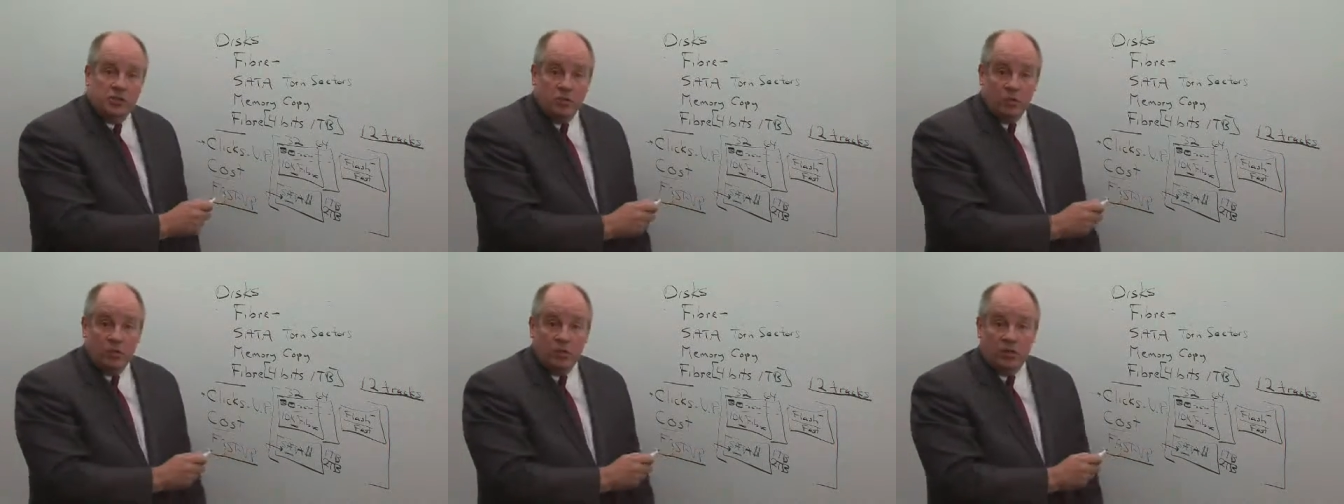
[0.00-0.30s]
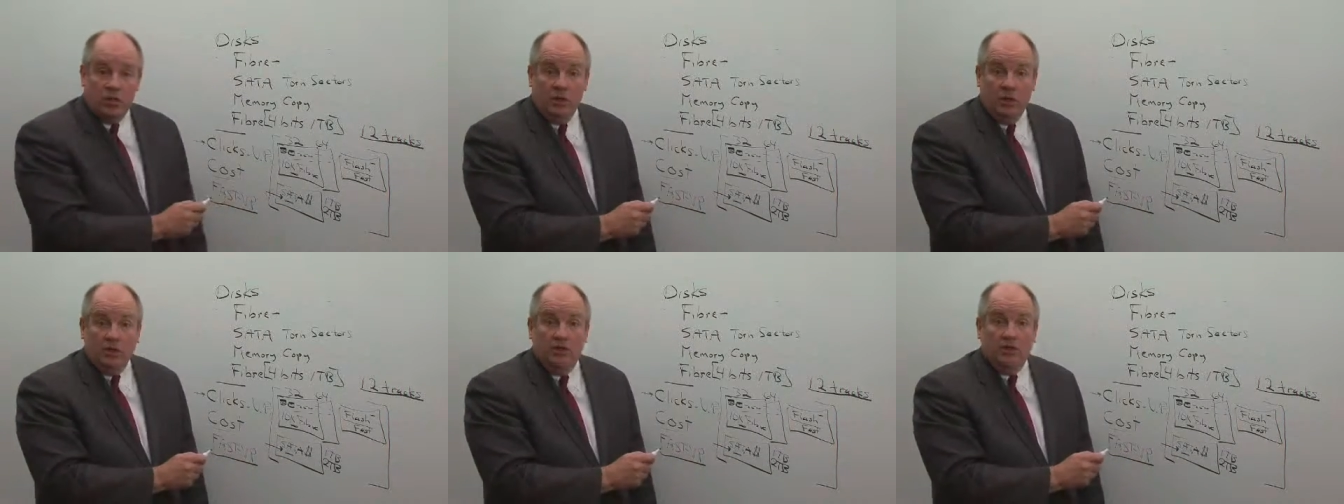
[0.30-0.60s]
the
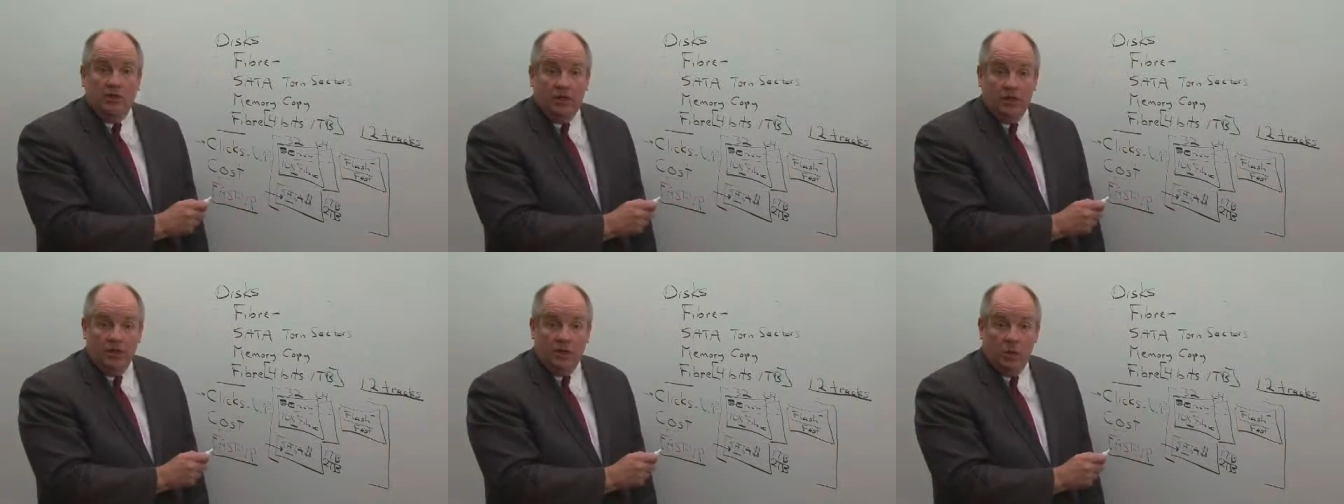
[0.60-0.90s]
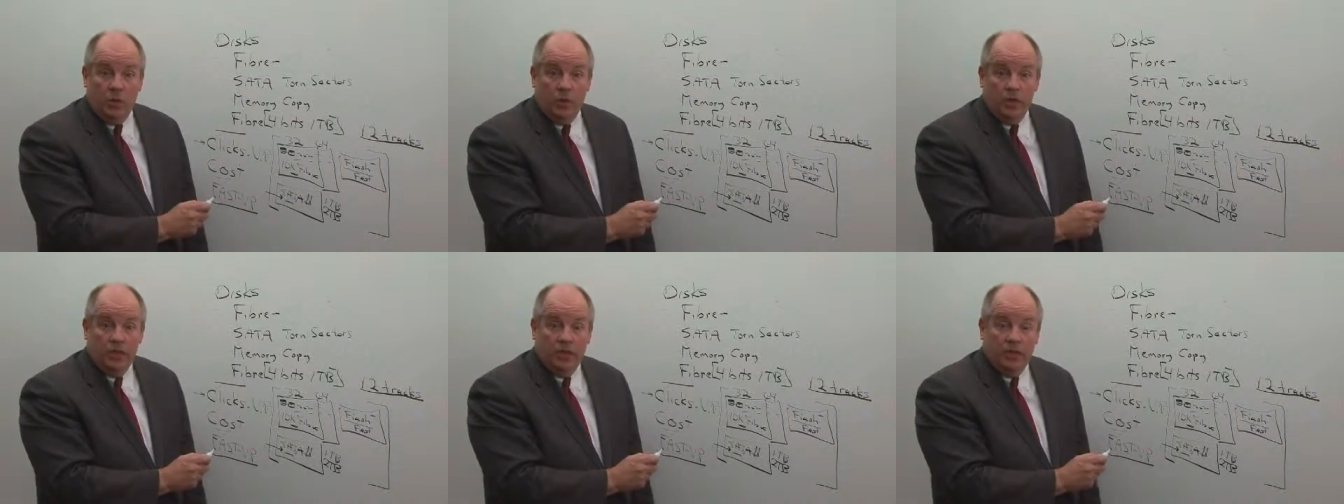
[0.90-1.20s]
workload fairly
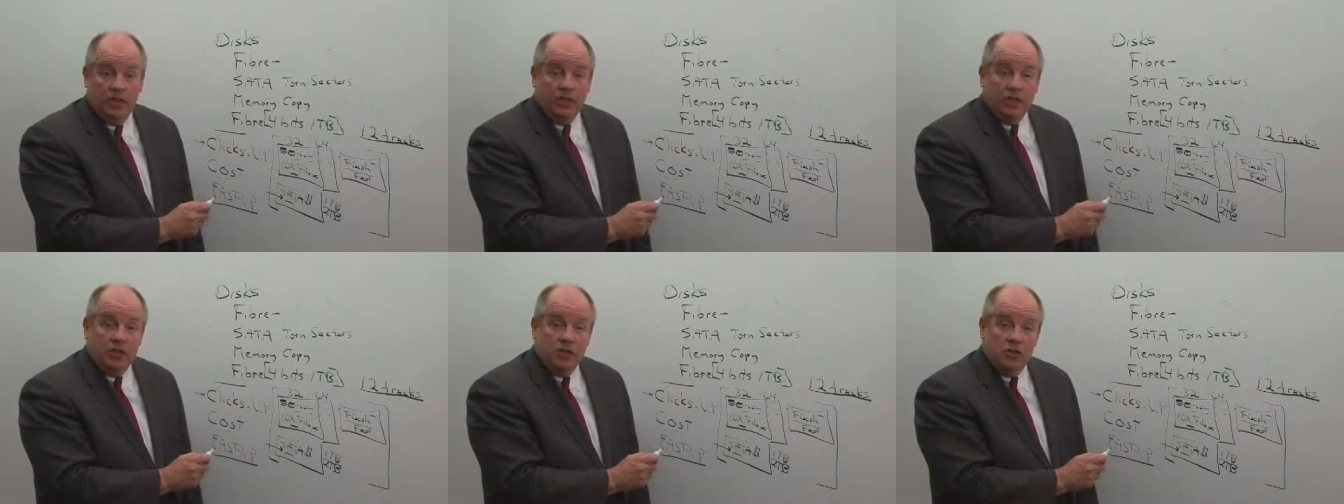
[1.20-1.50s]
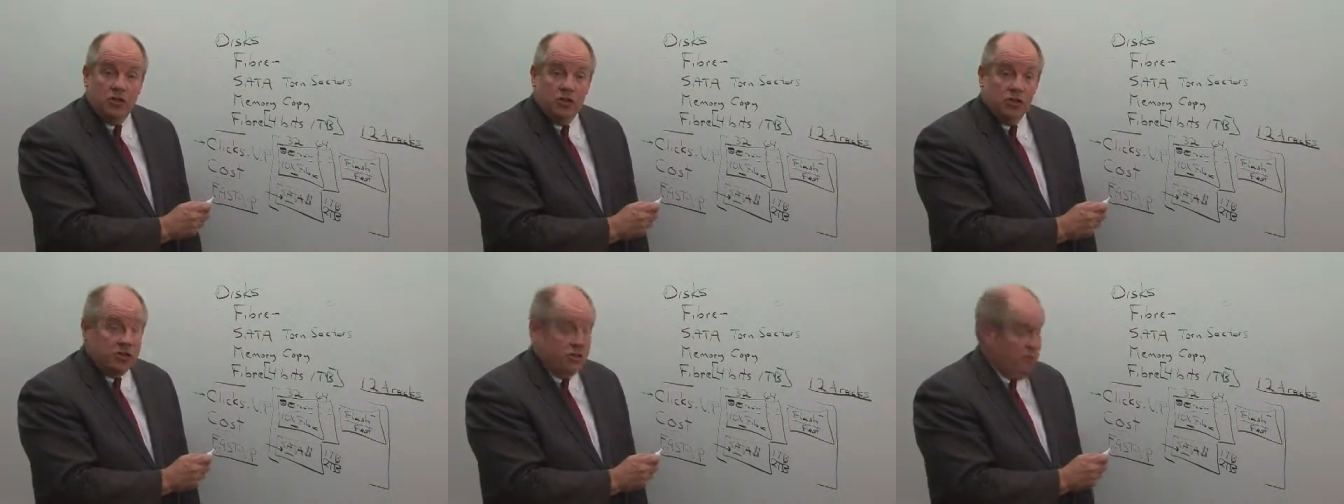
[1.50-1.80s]
quickly. It can
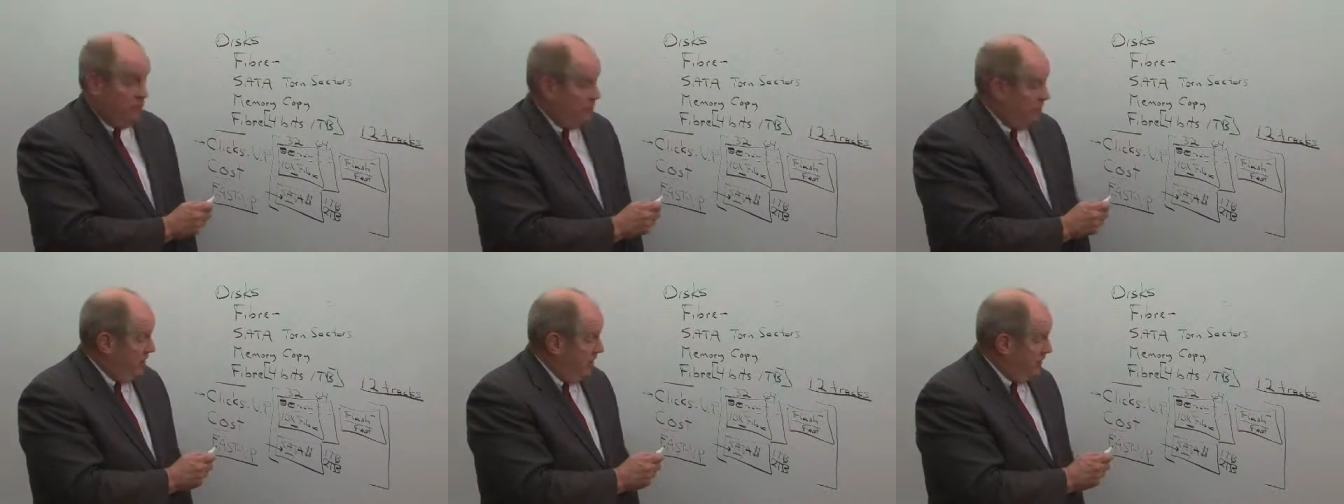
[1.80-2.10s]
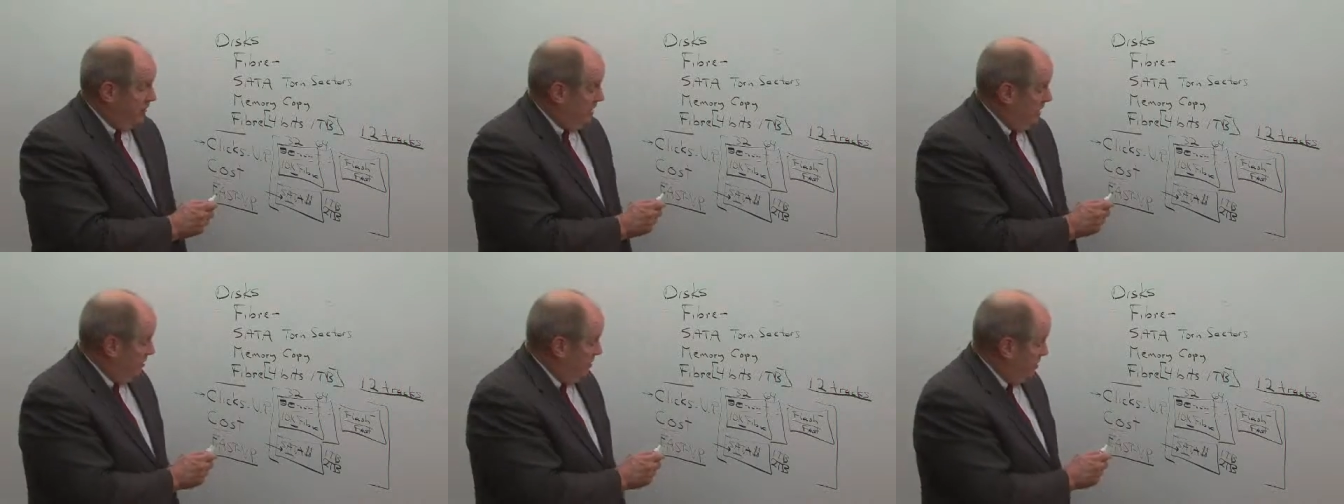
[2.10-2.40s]
adjust every,
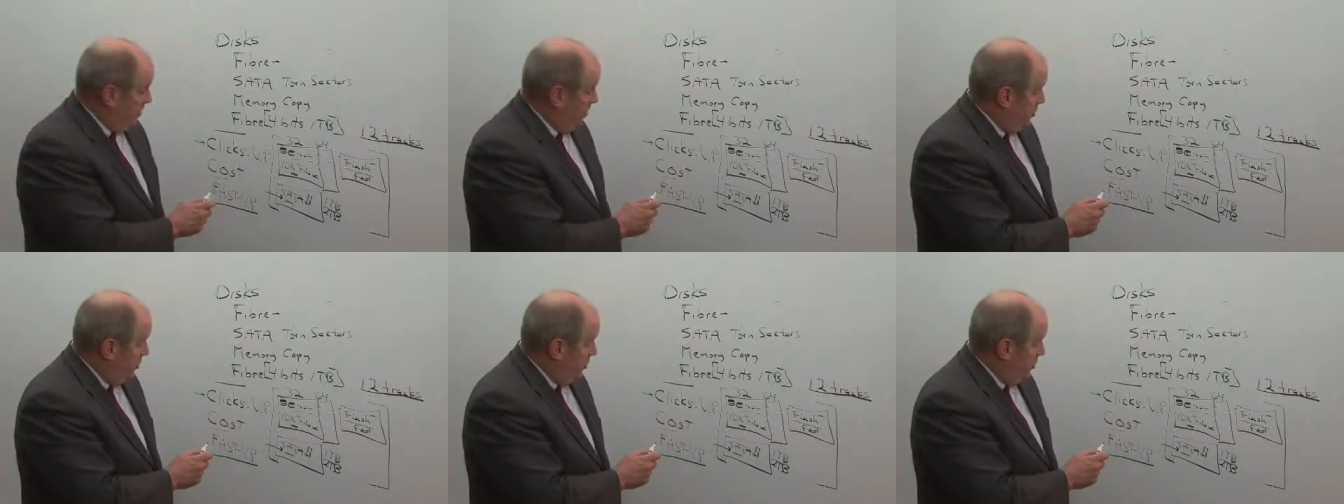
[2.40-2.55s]
up to every